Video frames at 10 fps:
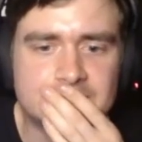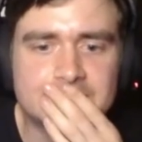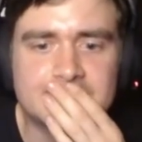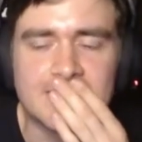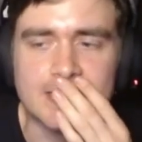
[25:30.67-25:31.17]

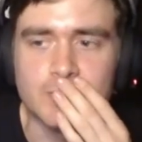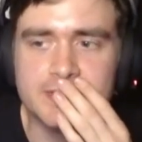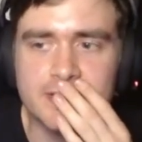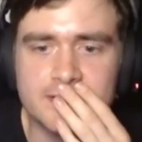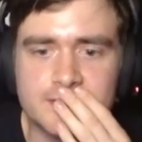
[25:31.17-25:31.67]
Like what can
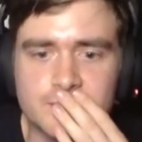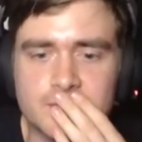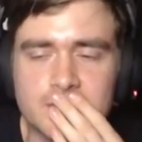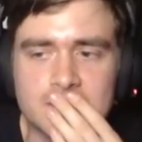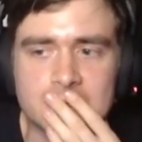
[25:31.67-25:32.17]
he do
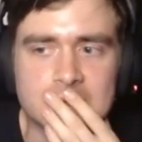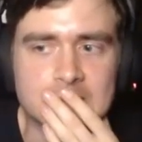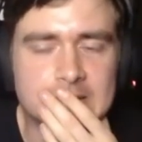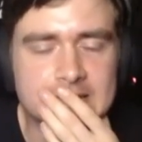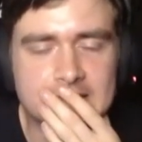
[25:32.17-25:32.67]
on
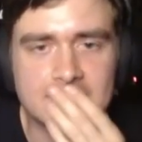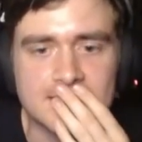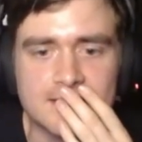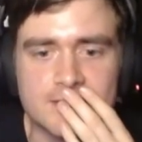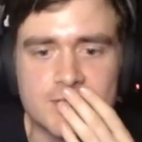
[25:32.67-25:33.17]
10
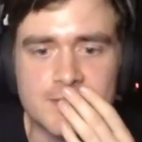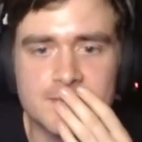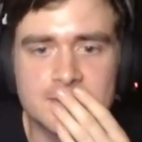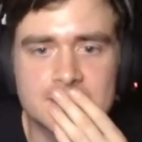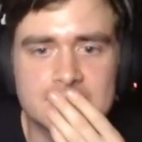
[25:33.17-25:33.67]
energy?
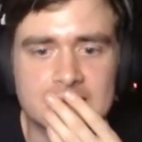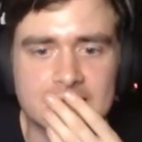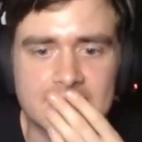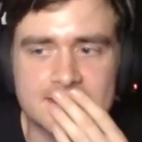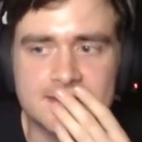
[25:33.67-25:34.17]
He
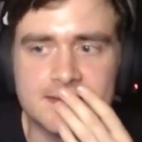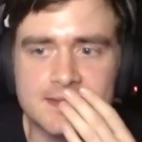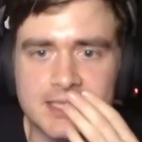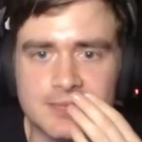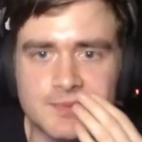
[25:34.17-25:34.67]
can still
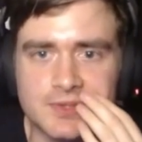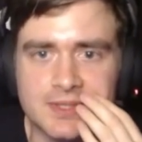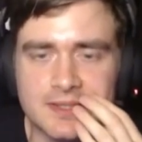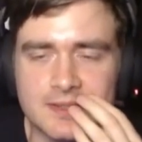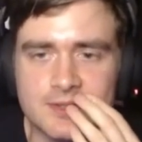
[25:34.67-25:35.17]
kill me on 10
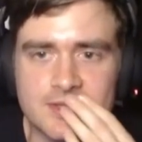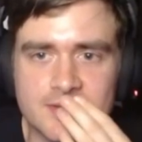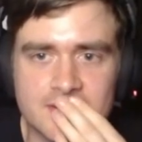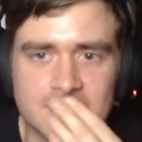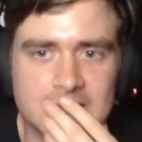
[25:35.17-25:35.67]
energy, I
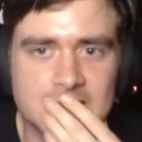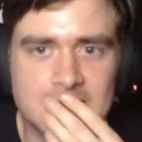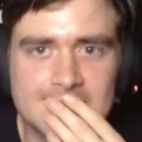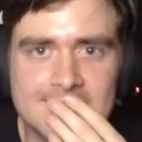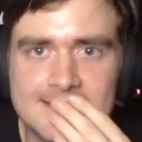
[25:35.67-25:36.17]
think.
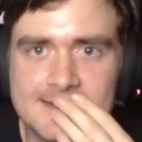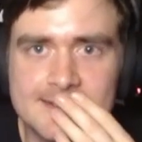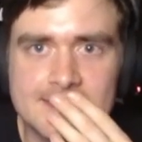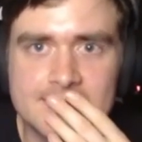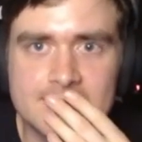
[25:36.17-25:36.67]

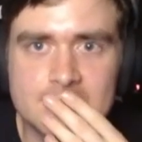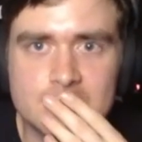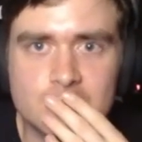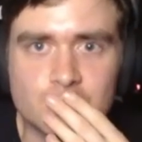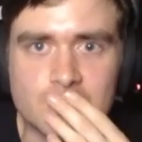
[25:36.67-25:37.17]

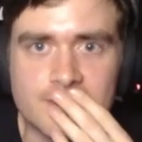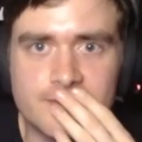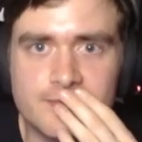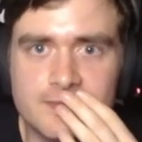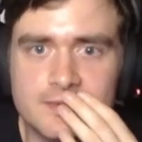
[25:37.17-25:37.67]
With
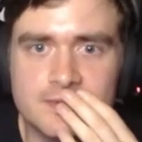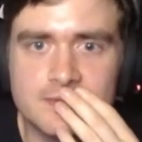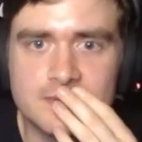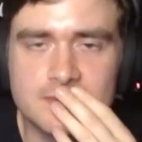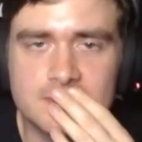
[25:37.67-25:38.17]

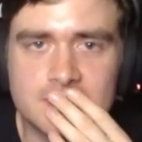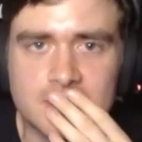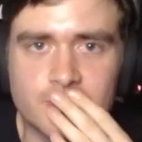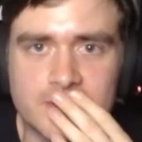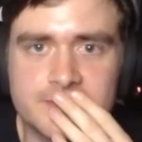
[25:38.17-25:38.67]

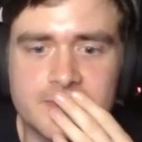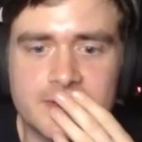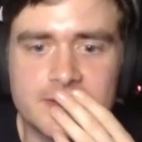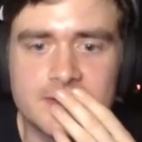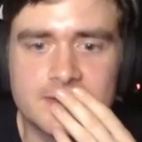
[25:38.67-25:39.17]
quick
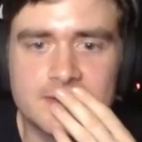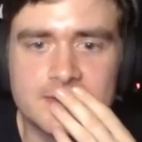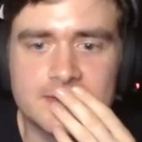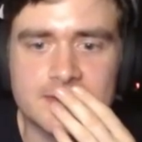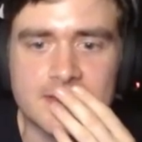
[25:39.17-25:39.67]
fire.
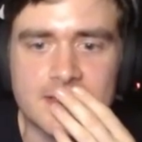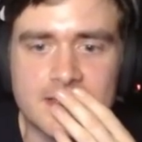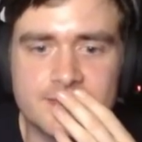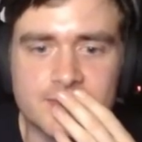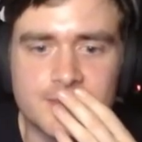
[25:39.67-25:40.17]
Yeah, I have
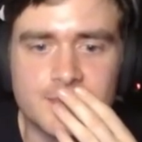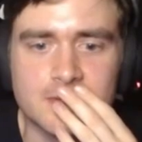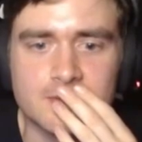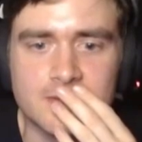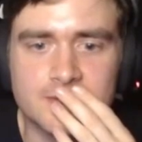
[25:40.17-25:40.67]
to keep her
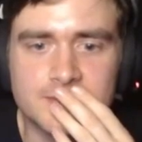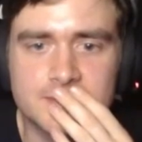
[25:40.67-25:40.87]
around.